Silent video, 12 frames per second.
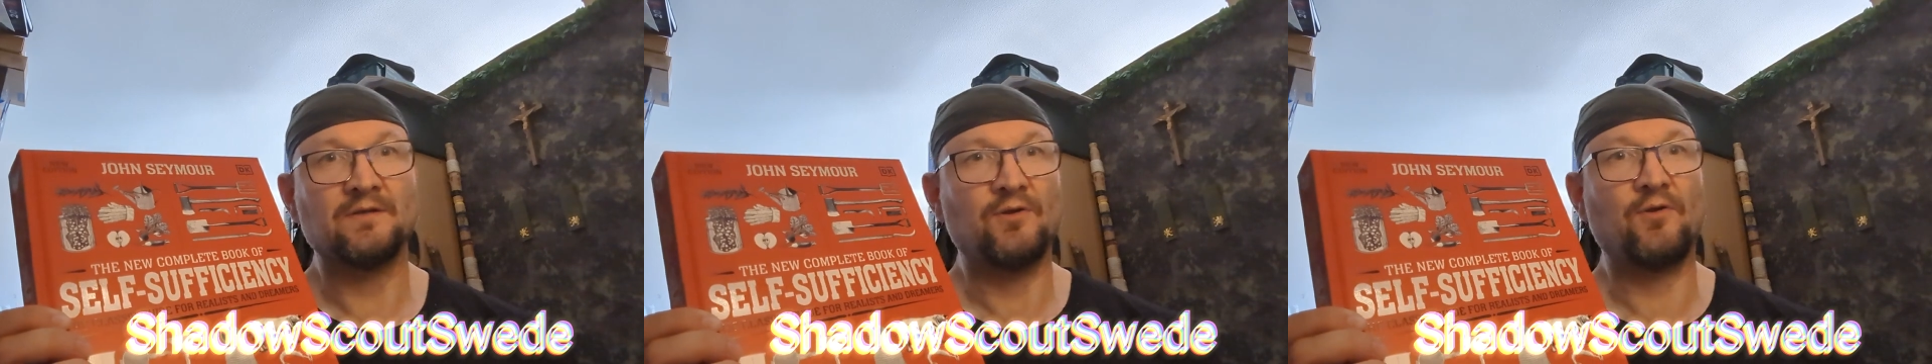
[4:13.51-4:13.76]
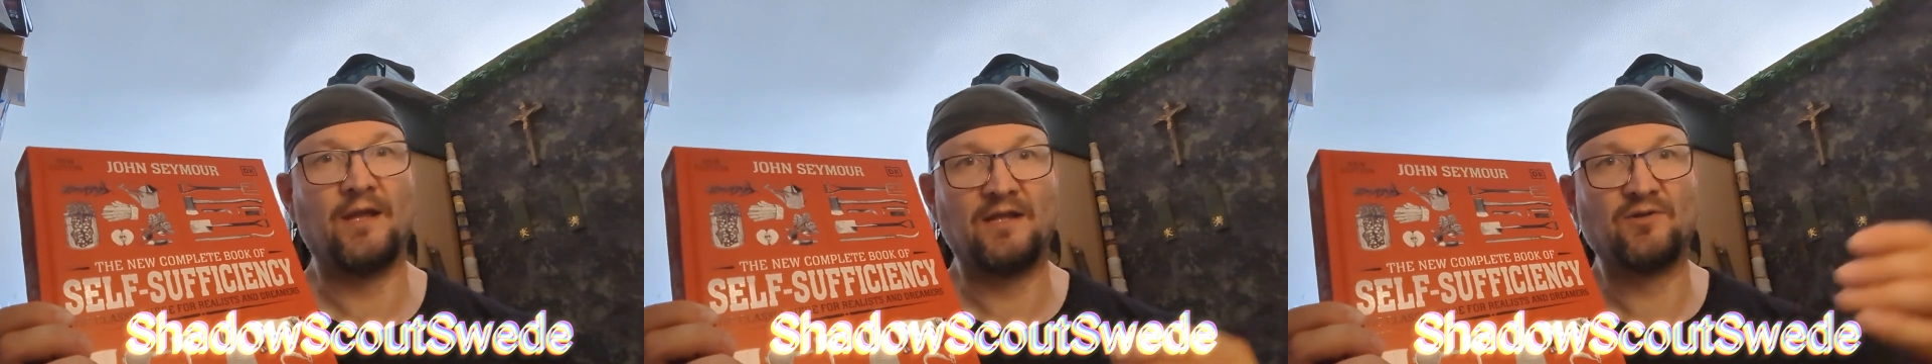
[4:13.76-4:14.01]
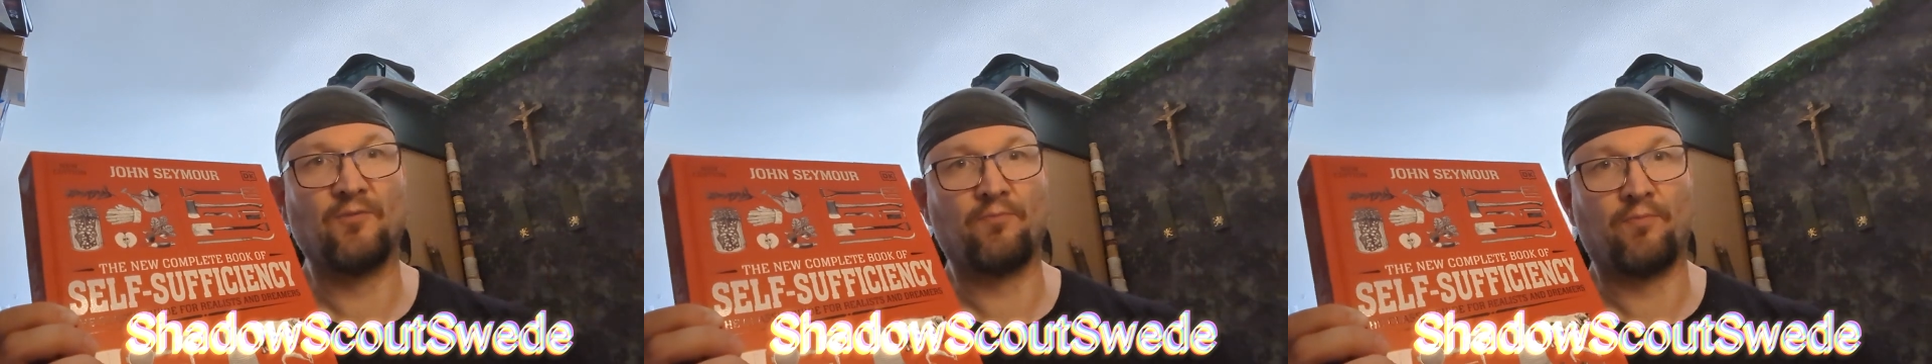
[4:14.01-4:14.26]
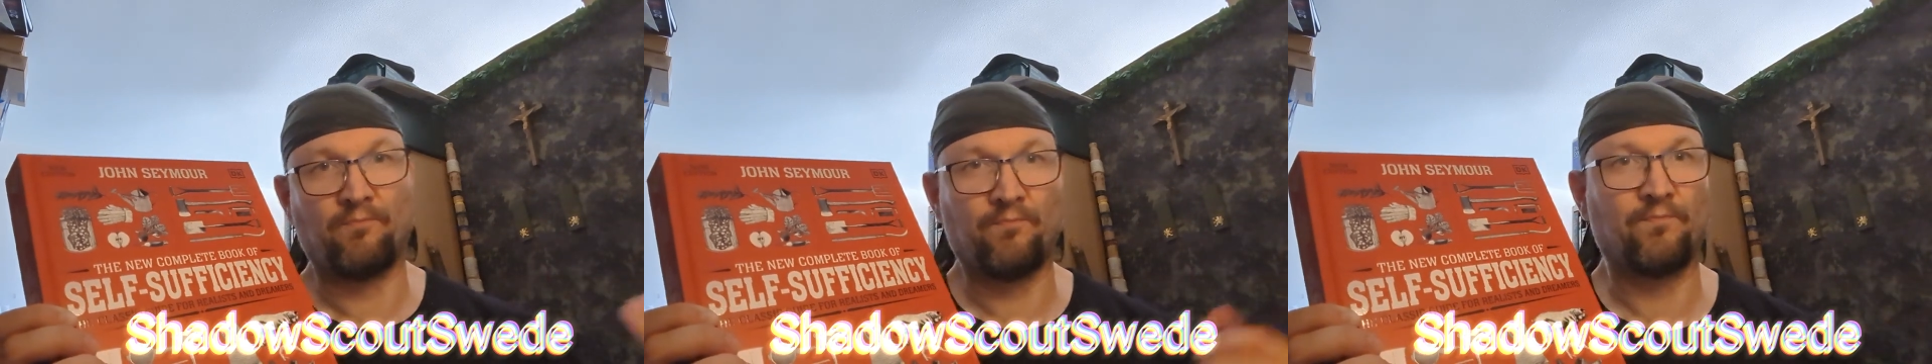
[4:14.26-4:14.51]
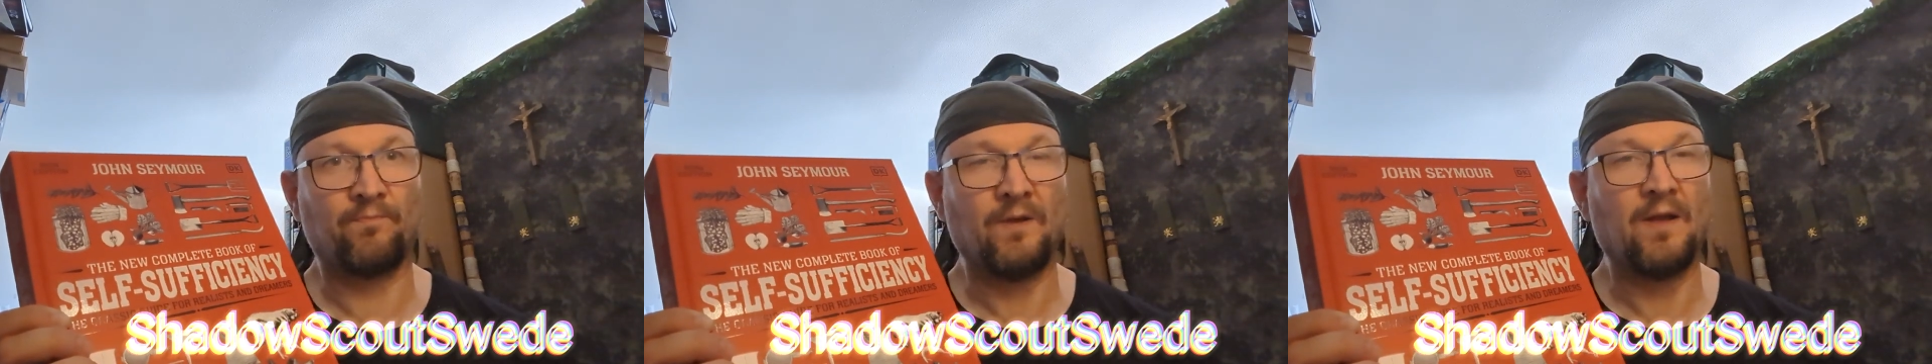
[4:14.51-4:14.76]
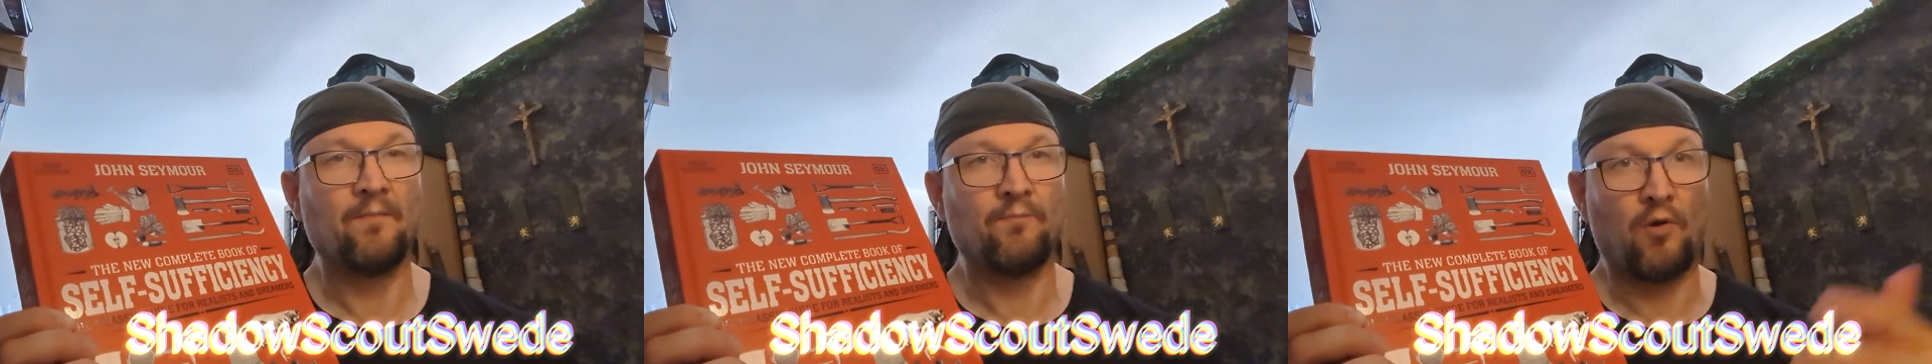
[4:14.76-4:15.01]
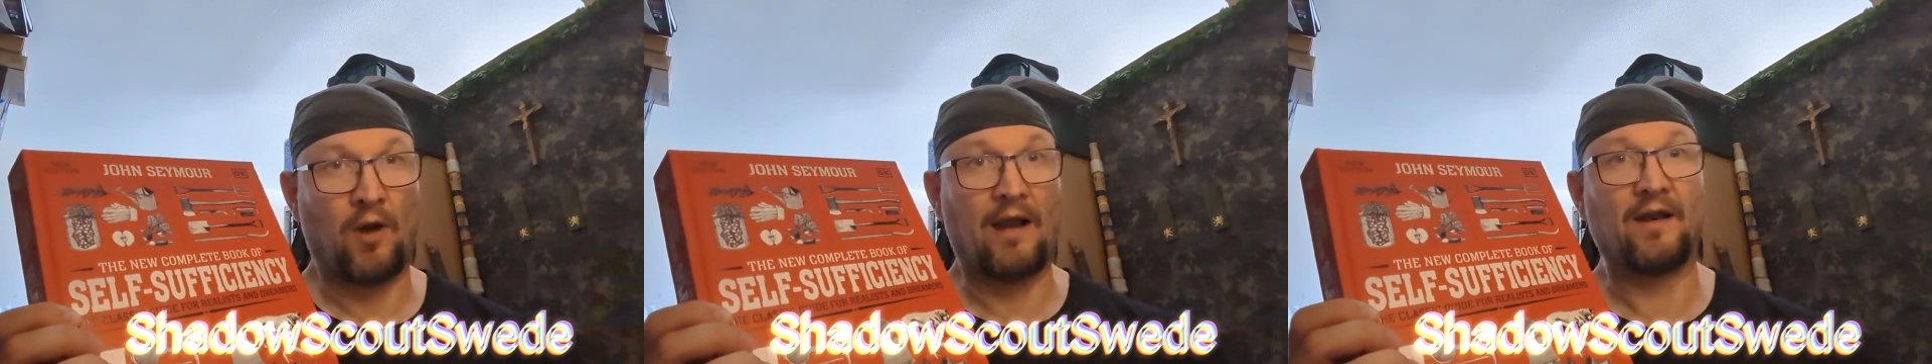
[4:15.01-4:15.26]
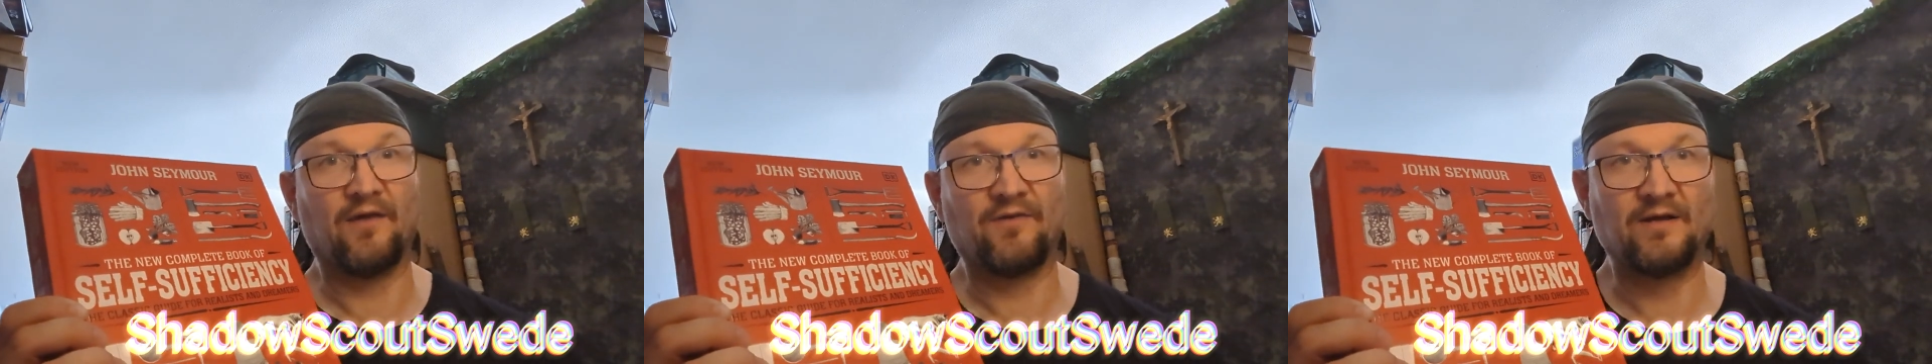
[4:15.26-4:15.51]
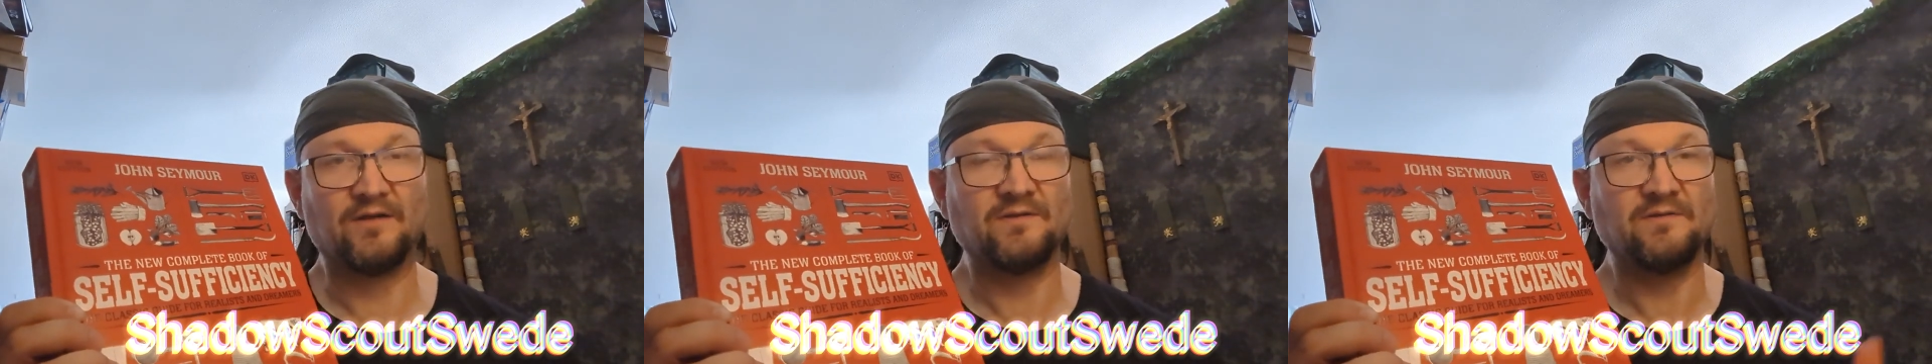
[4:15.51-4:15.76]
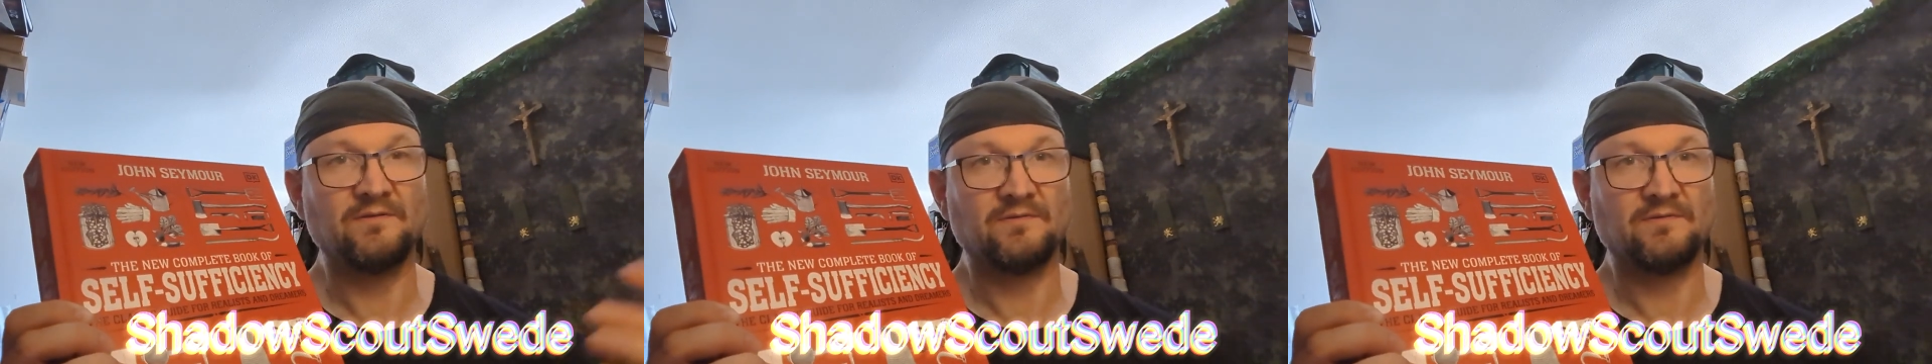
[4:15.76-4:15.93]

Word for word: You need to put another